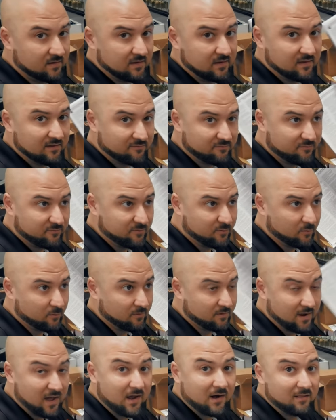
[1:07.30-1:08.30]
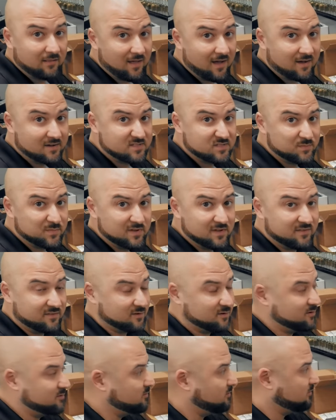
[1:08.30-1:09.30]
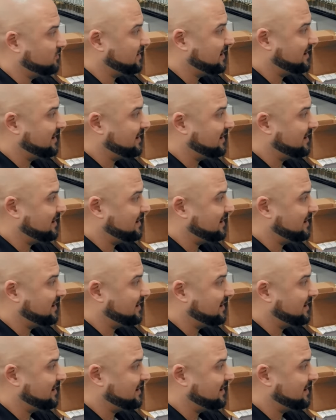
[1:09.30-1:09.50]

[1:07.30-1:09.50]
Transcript: If you're not a locksmith and you don't